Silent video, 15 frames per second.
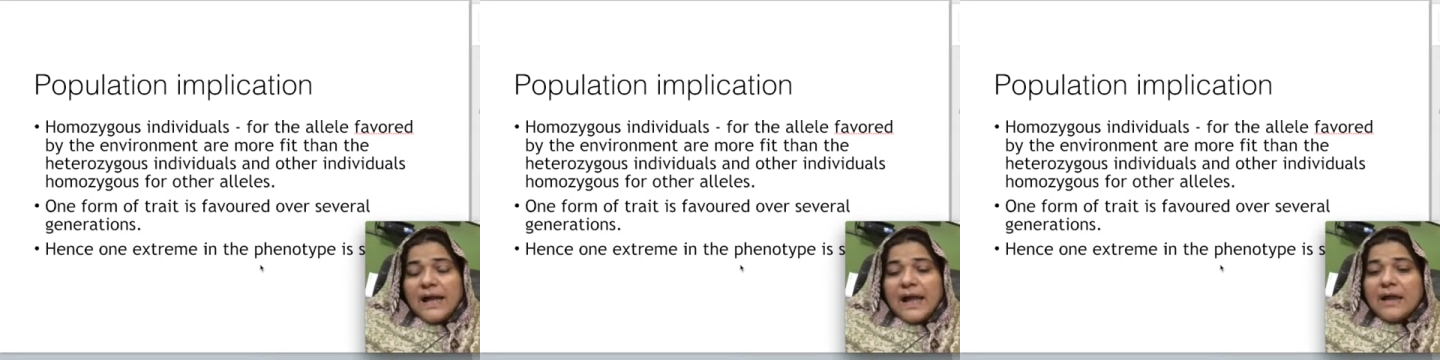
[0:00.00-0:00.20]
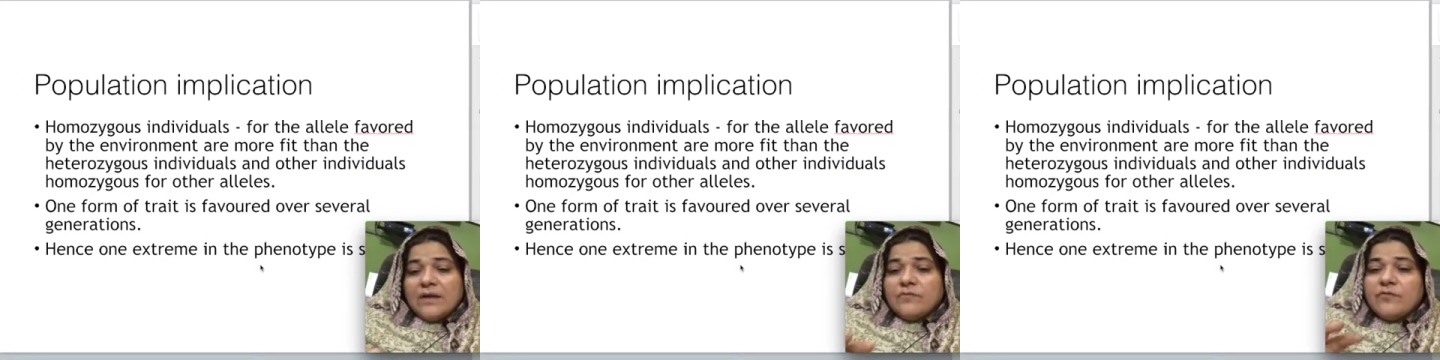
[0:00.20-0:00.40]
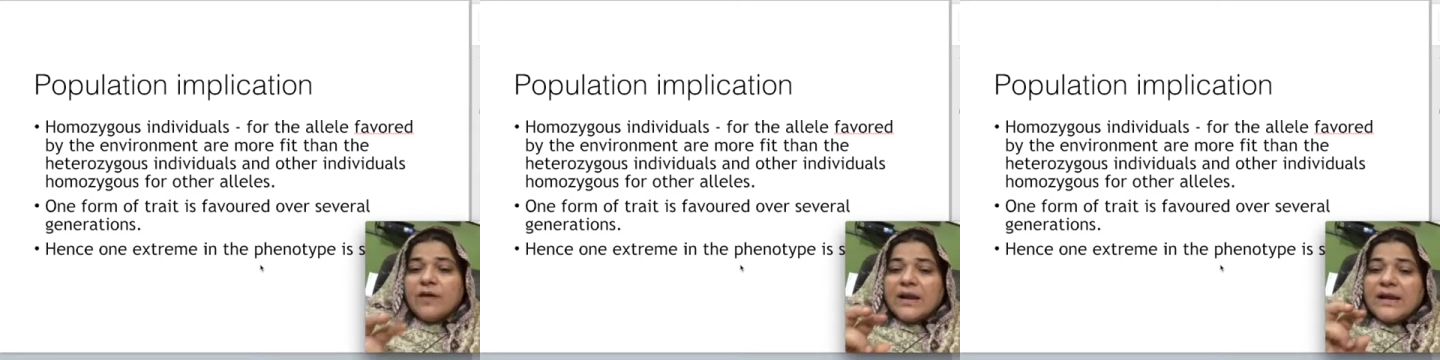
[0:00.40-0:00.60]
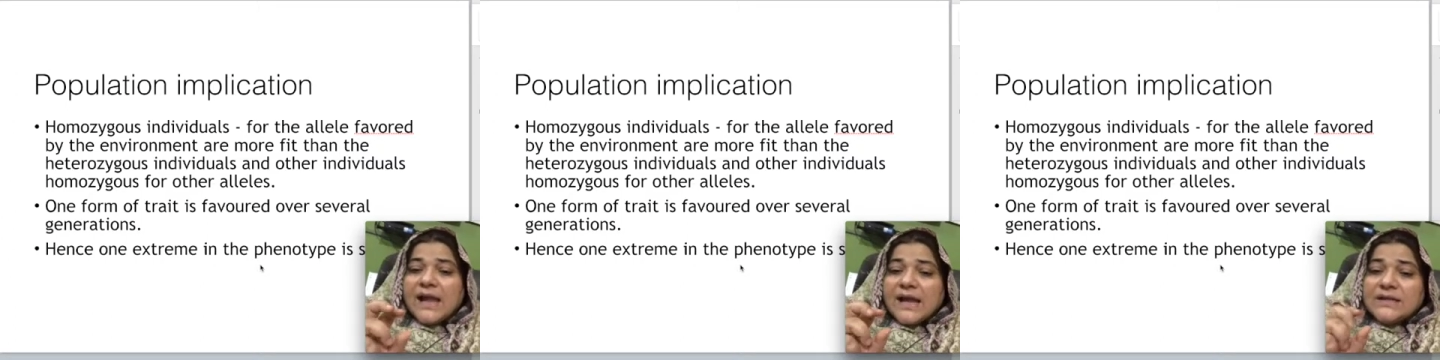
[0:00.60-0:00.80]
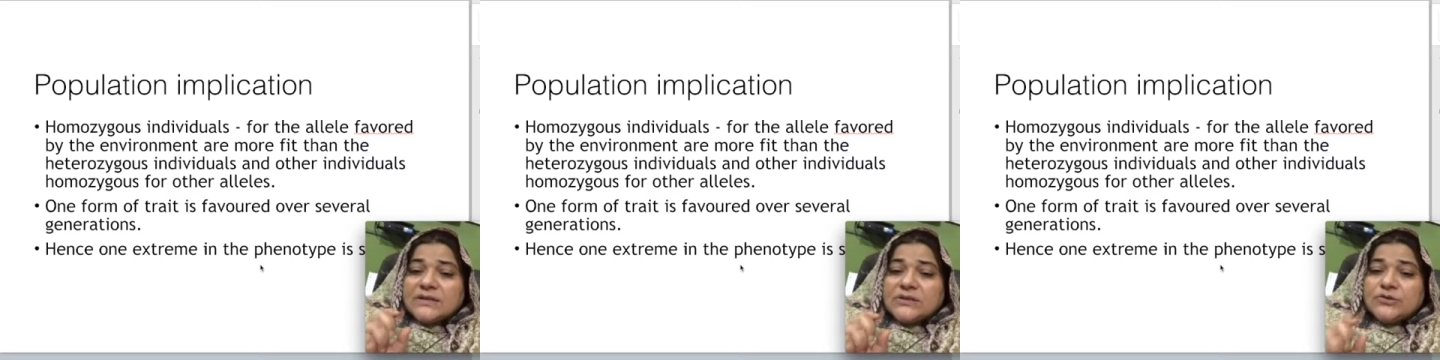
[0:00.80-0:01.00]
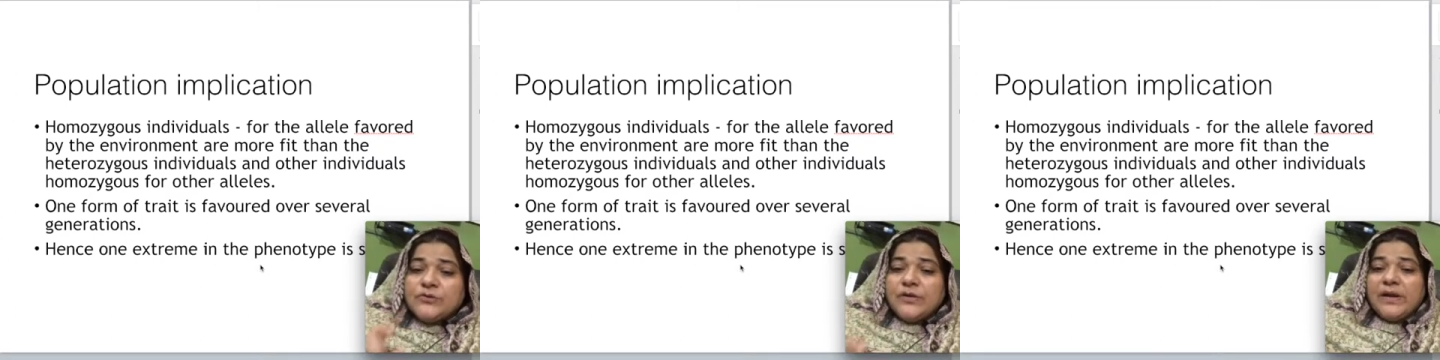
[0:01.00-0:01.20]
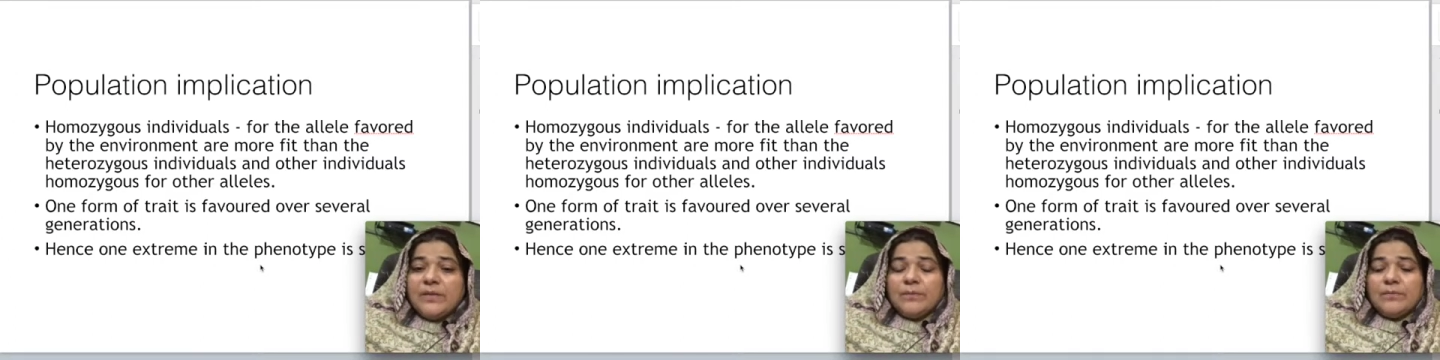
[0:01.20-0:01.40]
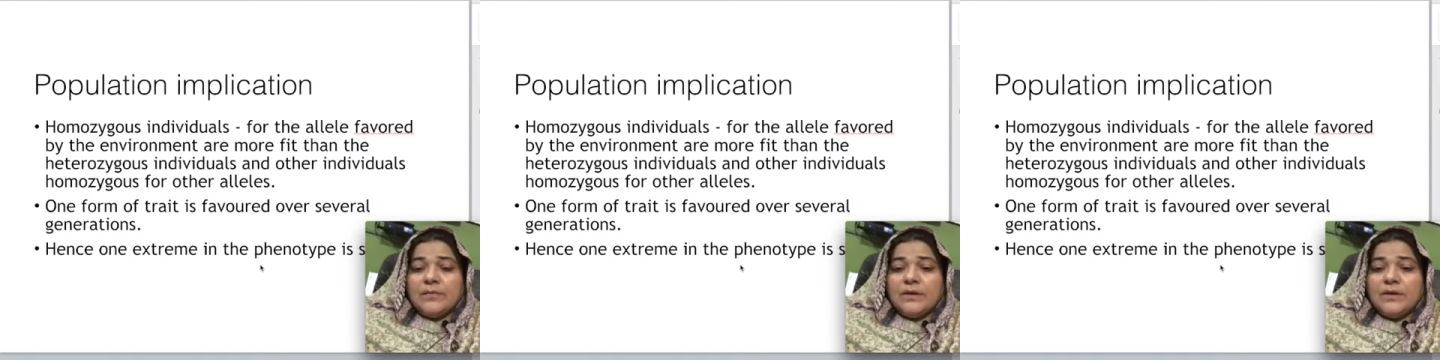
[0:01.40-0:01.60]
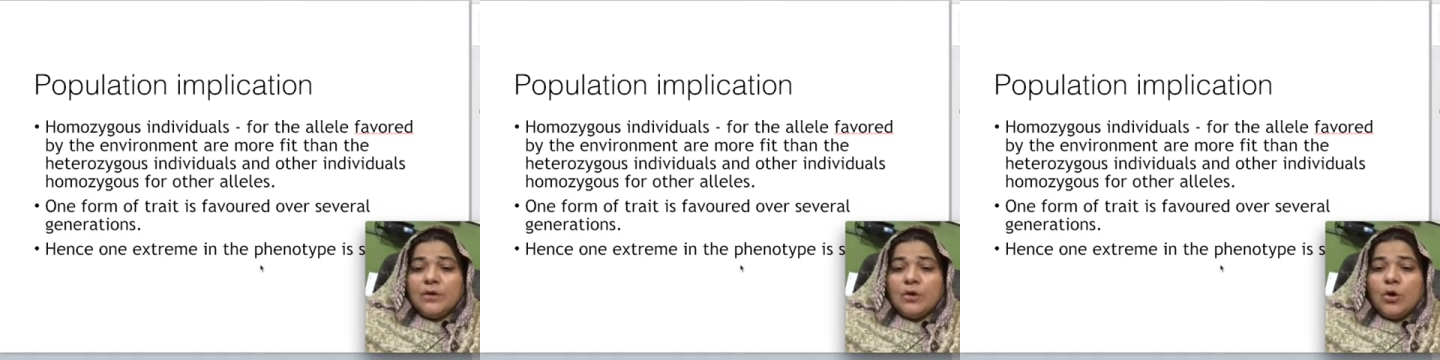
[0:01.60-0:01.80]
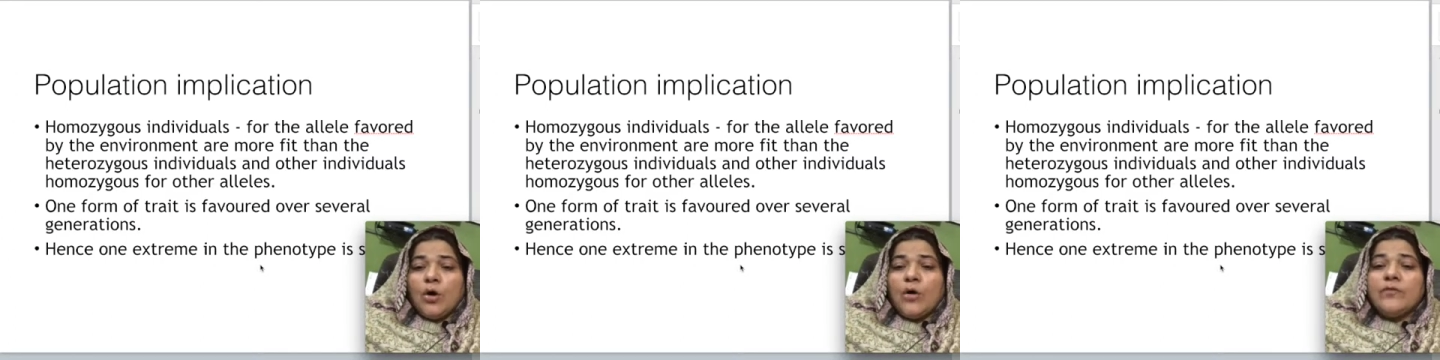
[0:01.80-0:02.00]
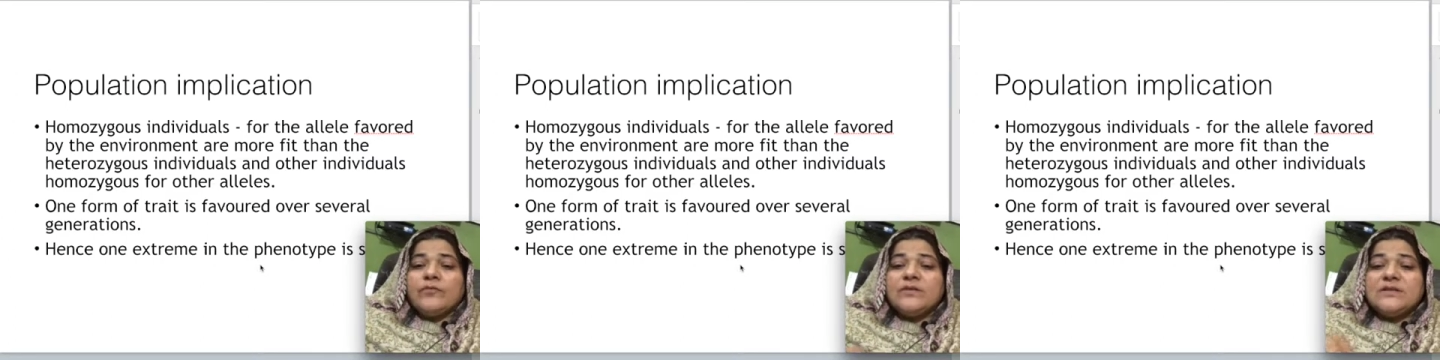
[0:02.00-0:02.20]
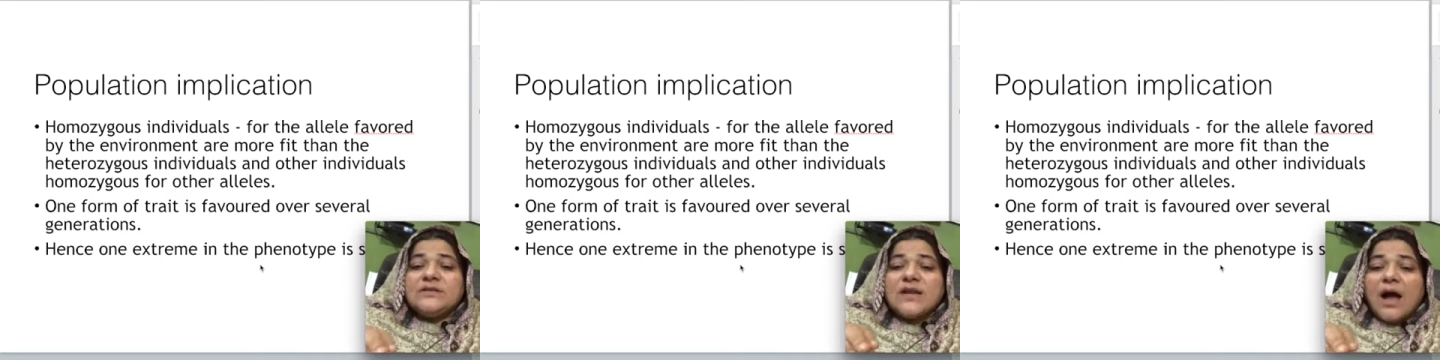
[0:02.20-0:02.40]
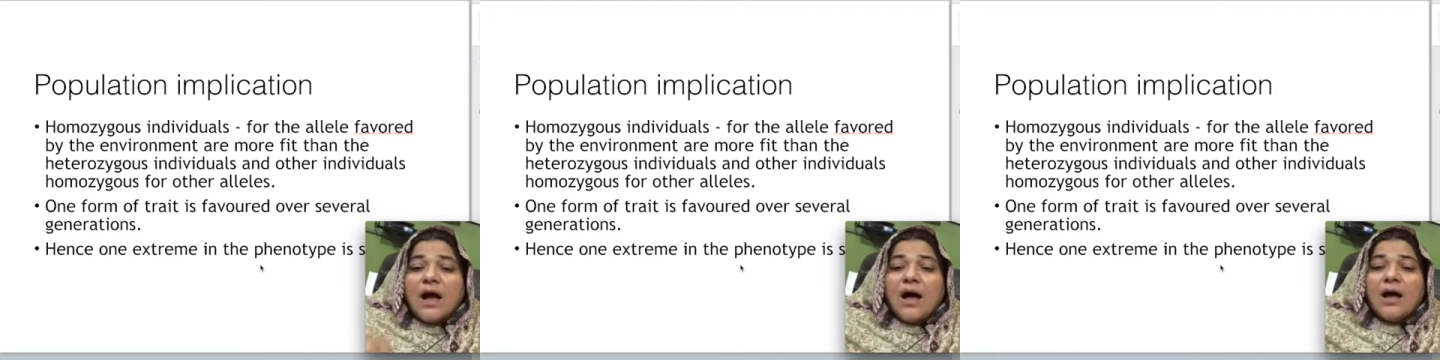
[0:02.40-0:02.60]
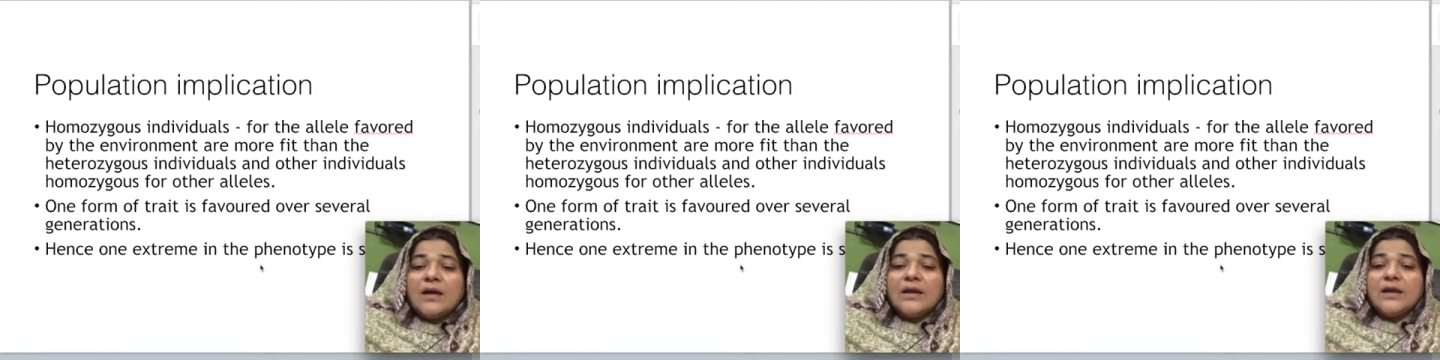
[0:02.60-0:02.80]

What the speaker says: and one extreme of dark